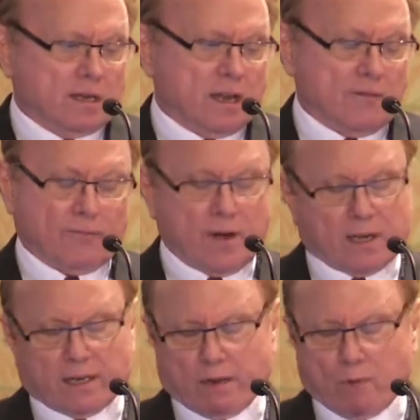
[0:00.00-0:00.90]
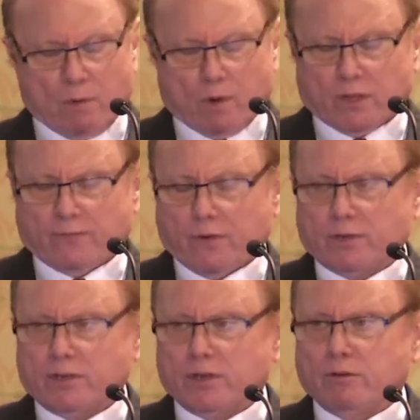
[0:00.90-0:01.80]
Now, frankly, we weren't the
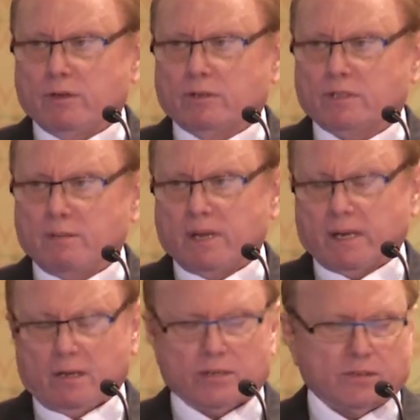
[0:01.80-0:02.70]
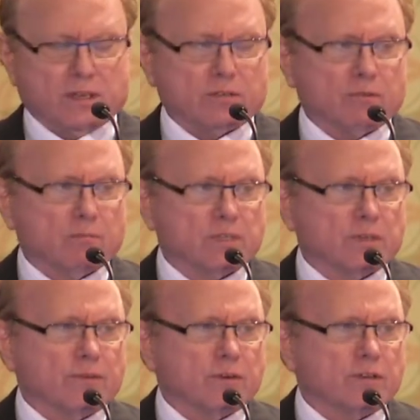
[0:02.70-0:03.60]
first to do it. Somebody else in this room was
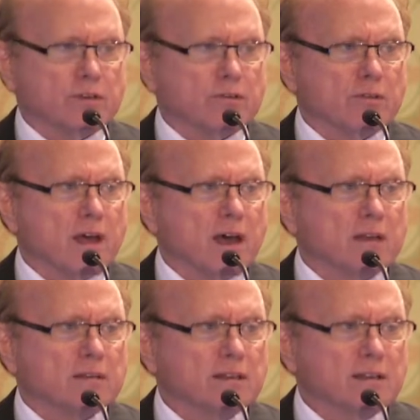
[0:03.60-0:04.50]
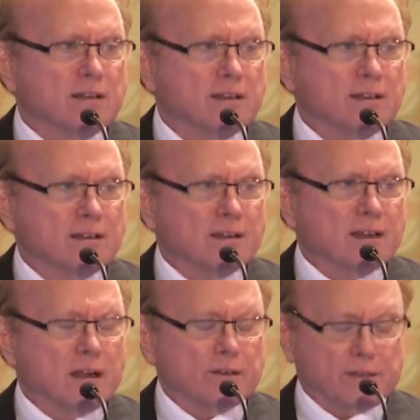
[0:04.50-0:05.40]
the first to do that,
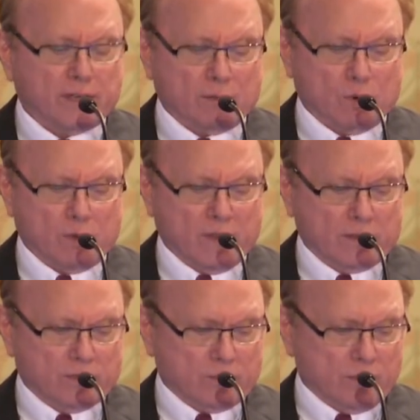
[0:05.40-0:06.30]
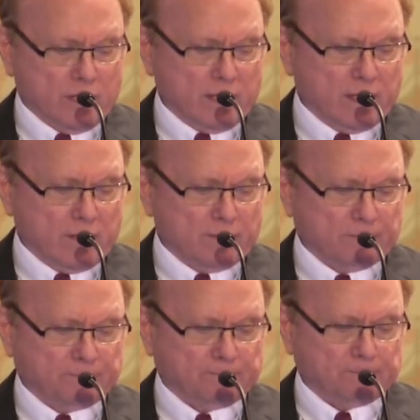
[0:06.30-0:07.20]
and I'll tell you more of that story later.
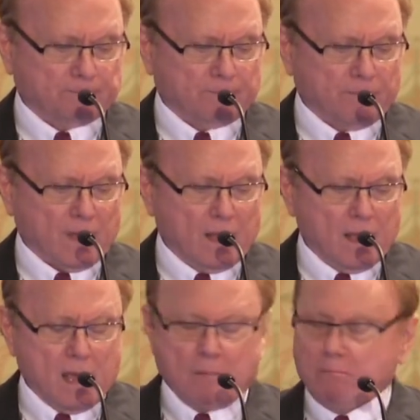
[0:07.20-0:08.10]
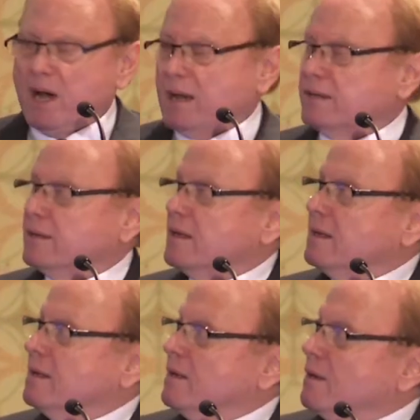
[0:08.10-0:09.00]
But
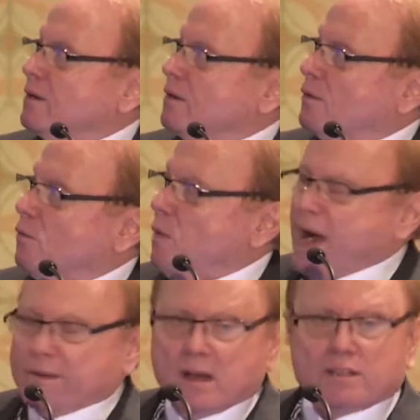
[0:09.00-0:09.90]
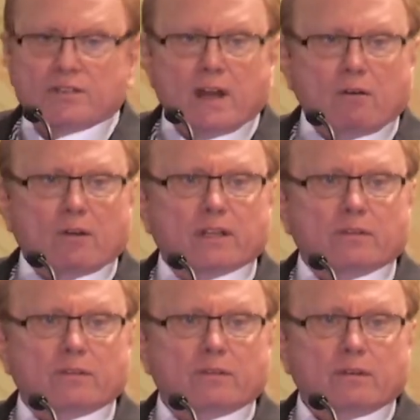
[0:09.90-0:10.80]
why not
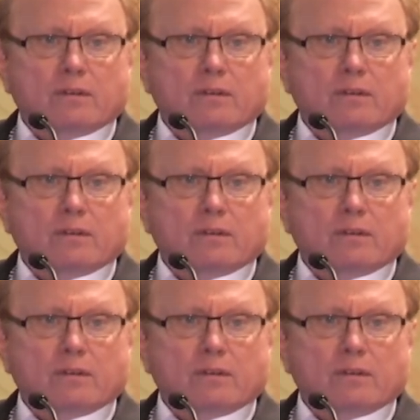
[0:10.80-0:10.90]
steroids?